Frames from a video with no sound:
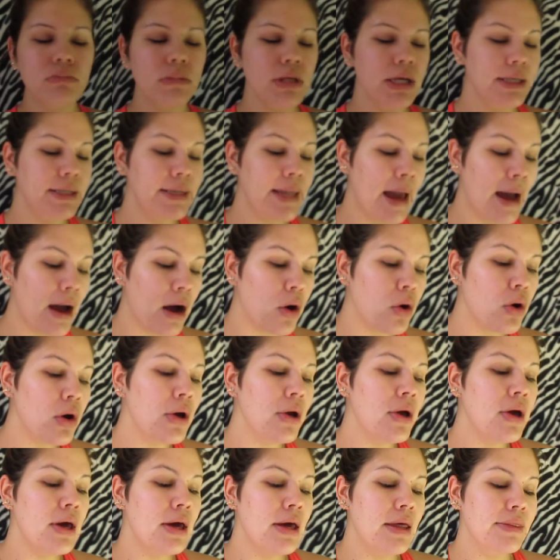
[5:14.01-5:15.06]
Now,
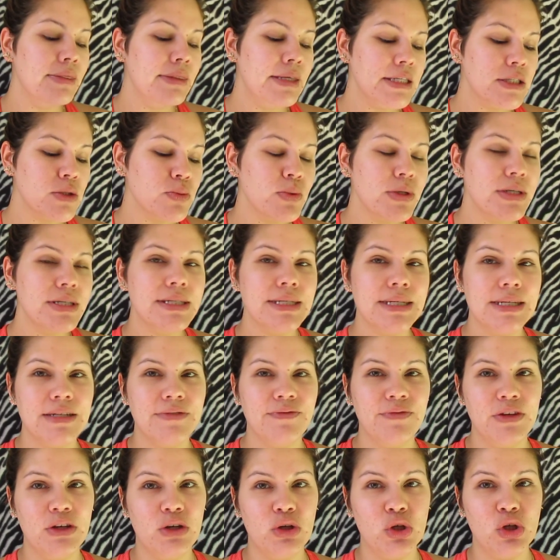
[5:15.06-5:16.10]
this one did
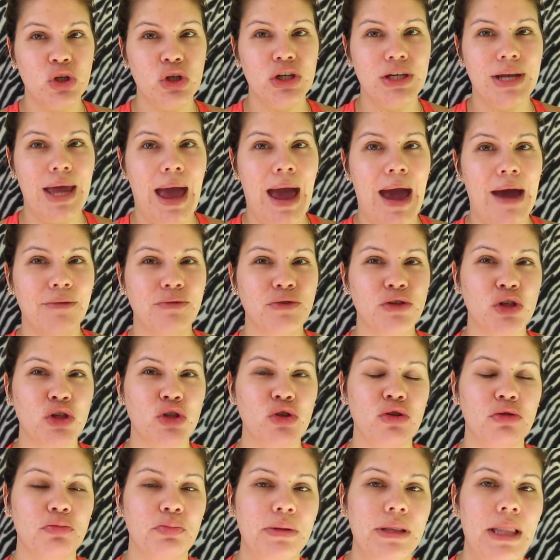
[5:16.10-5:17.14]
feel good after
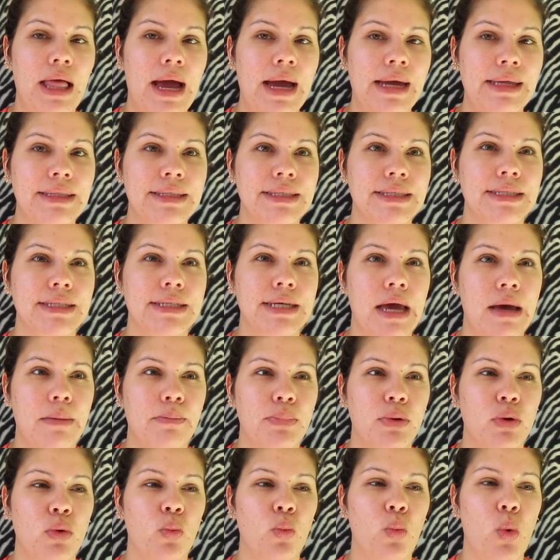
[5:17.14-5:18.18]
you applied
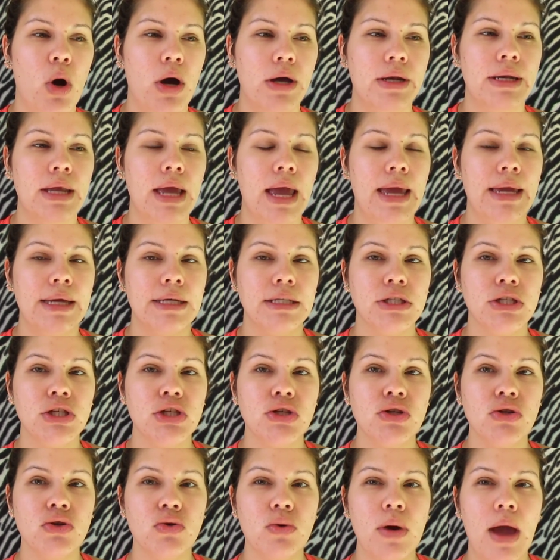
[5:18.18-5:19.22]
step 1 and
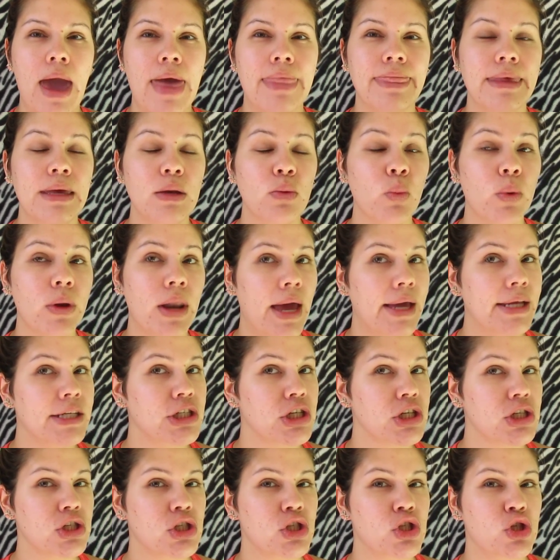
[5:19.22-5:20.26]
2. And then when I
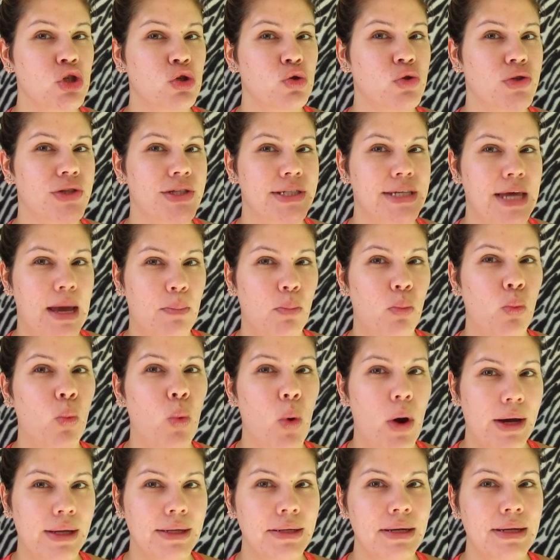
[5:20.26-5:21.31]
just used step
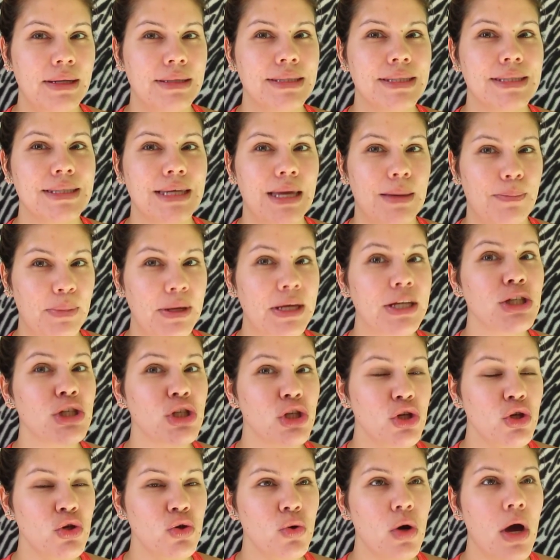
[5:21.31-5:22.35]
1 and skipping
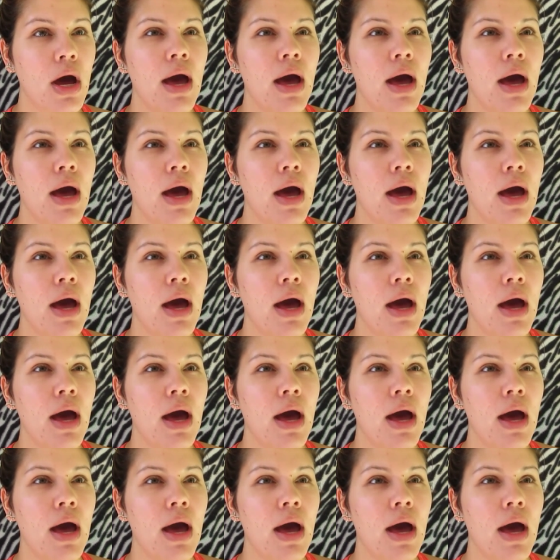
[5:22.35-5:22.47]
2,